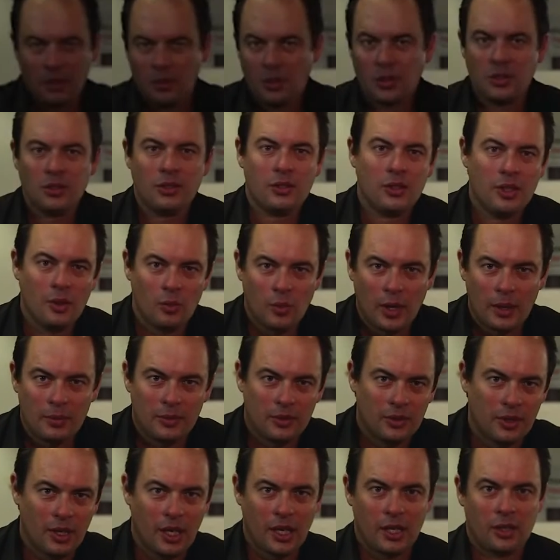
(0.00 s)
not what's on your
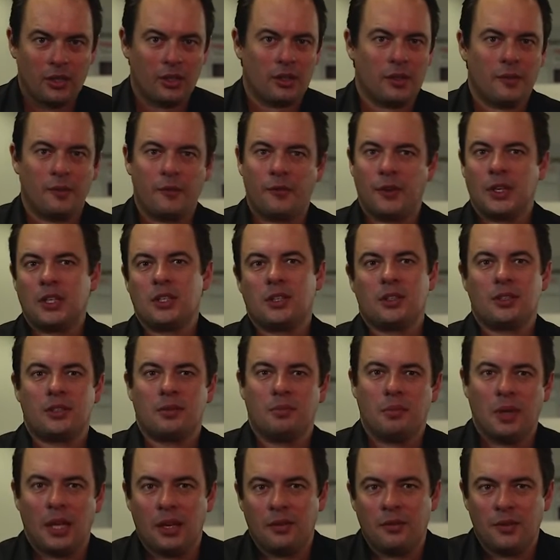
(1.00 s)
website, not the features
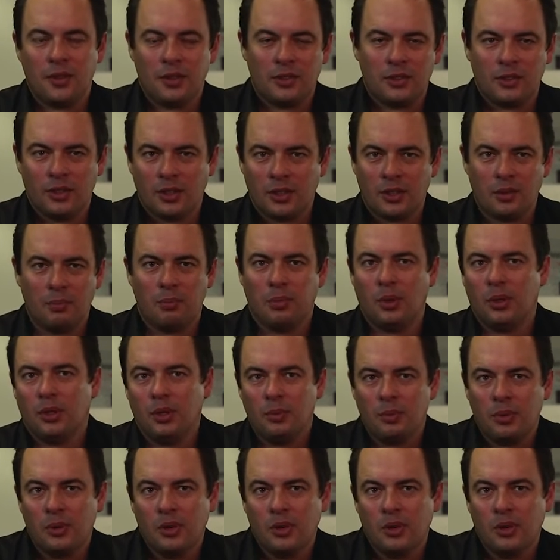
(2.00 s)
and benefits, not the bullet